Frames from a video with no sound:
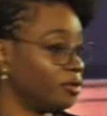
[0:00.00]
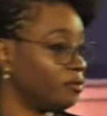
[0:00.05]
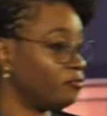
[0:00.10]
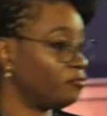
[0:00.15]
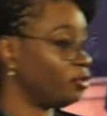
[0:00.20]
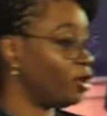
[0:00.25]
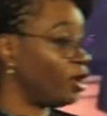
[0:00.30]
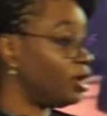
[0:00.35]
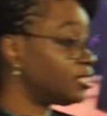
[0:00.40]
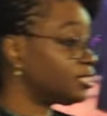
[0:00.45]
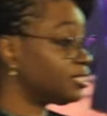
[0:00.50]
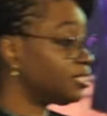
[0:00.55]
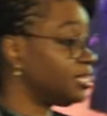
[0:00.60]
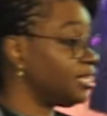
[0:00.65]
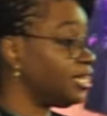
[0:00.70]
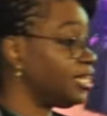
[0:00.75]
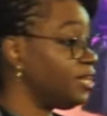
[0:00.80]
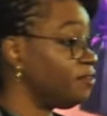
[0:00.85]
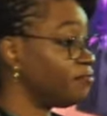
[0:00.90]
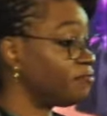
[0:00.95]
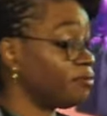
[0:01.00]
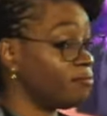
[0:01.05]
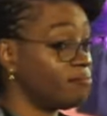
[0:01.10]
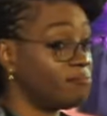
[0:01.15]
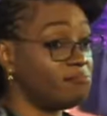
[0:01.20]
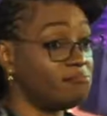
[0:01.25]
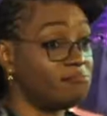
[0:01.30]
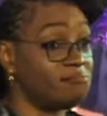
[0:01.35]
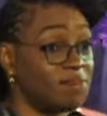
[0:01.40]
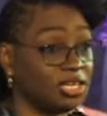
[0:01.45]
for us to live
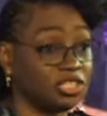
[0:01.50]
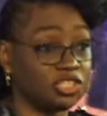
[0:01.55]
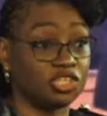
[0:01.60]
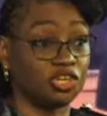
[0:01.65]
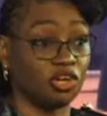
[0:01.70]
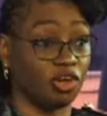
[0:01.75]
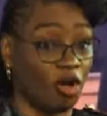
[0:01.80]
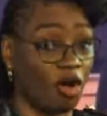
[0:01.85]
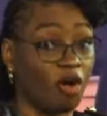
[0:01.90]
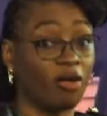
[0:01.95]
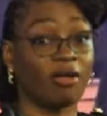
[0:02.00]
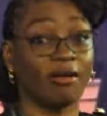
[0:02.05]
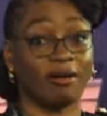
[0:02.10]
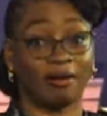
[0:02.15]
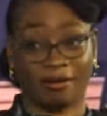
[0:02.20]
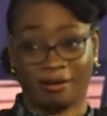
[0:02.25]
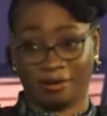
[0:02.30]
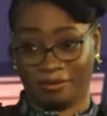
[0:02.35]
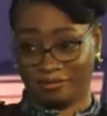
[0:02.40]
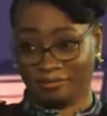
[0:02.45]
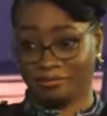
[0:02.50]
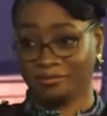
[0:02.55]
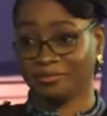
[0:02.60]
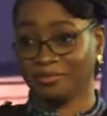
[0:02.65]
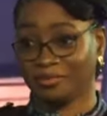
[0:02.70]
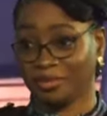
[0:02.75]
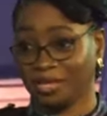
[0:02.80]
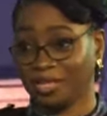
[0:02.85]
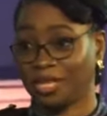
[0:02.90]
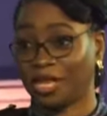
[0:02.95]
much longer
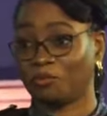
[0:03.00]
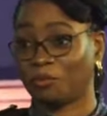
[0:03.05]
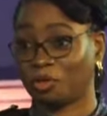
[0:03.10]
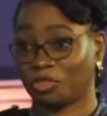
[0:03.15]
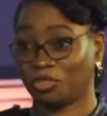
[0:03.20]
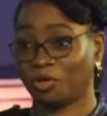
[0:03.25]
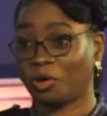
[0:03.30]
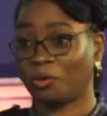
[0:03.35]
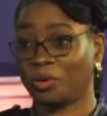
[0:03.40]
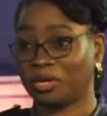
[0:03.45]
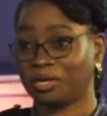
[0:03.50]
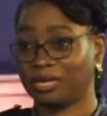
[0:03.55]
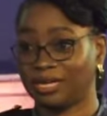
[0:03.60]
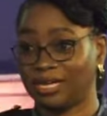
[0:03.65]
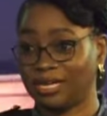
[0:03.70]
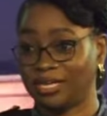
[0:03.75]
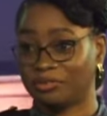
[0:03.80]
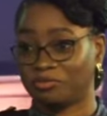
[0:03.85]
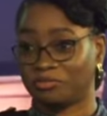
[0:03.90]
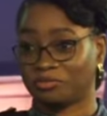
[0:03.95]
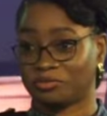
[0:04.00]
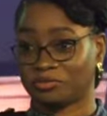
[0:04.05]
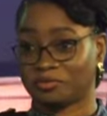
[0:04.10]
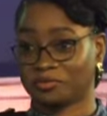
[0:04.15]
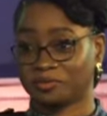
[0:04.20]
than we thought we could live.